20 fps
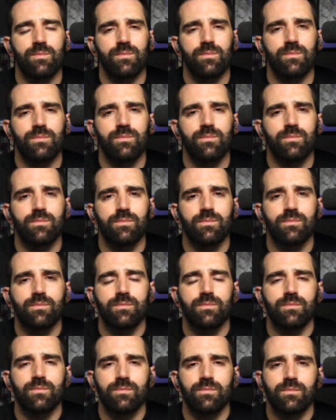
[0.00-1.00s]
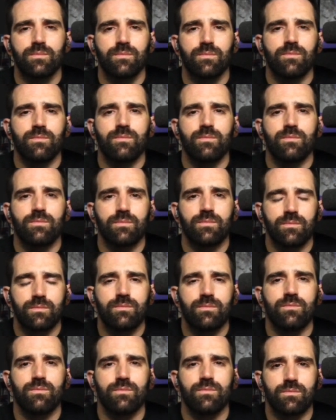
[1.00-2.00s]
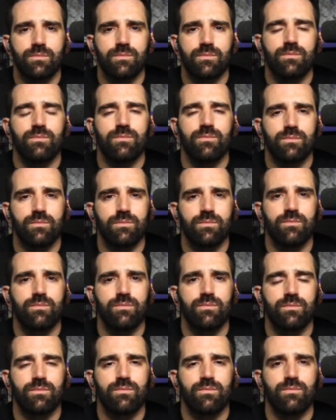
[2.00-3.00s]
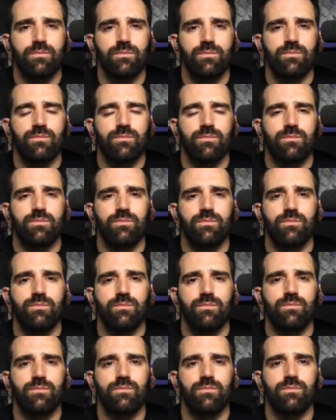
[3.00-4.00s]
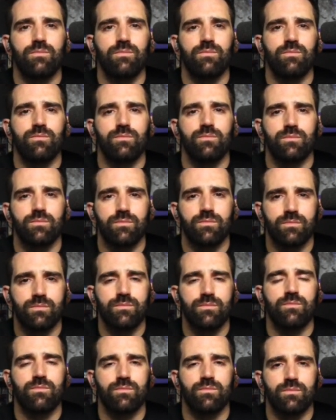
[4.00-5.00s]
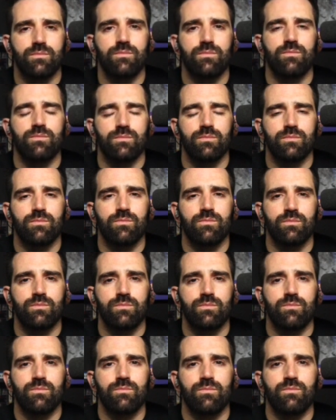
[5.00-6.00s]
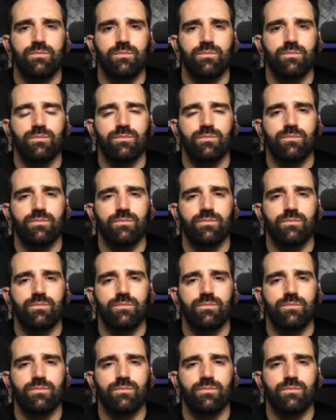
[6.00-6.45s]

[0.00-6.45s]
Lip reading: No words are spoken by the person on screen.